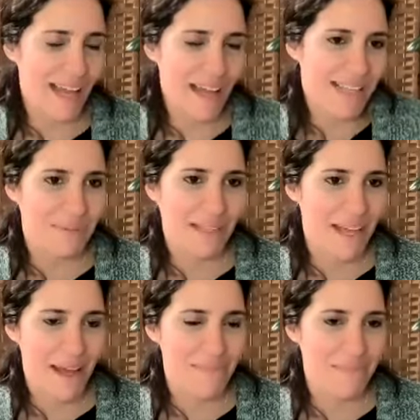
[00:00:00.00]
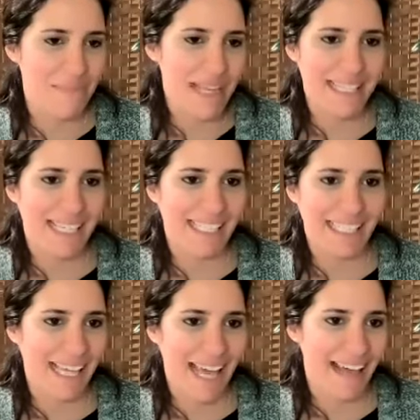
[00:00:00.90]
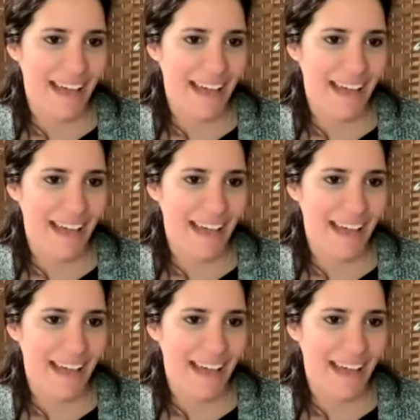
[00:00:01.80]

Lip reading: that's basically